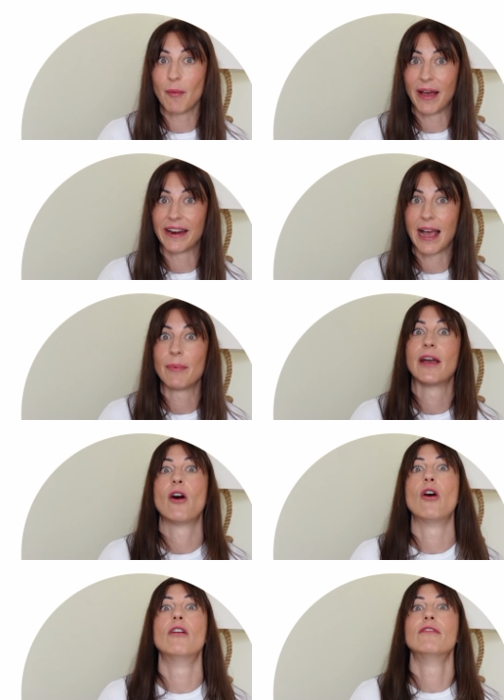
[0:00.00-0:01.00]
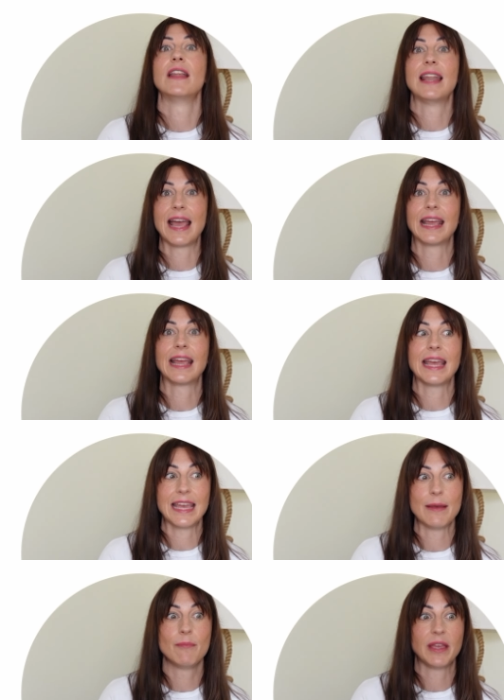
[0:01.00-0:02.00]
bad habit of letting
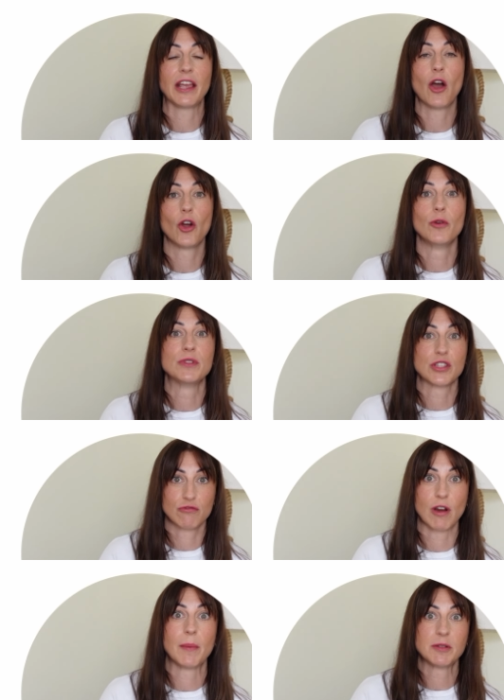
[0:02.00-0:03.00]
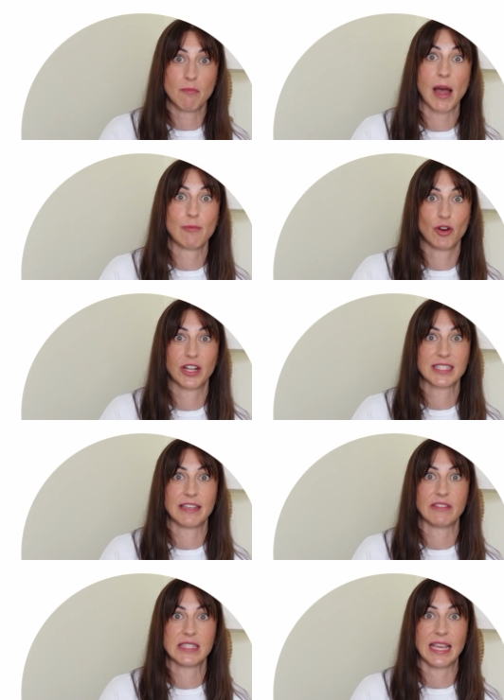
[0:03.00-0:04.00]
him being home disrupt my
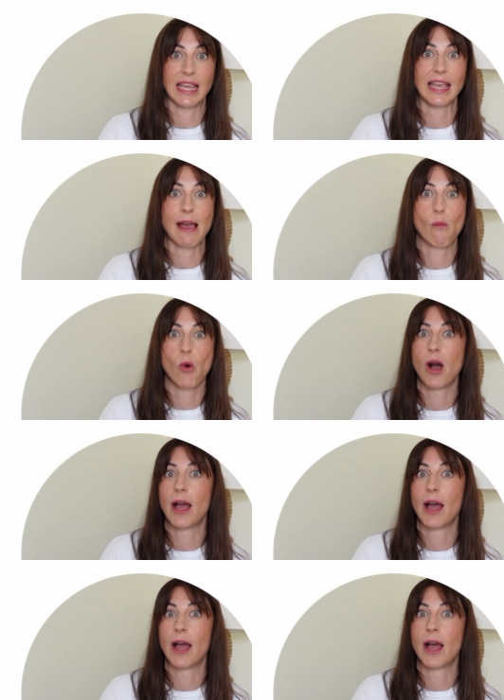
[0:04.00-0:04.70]
productivity and what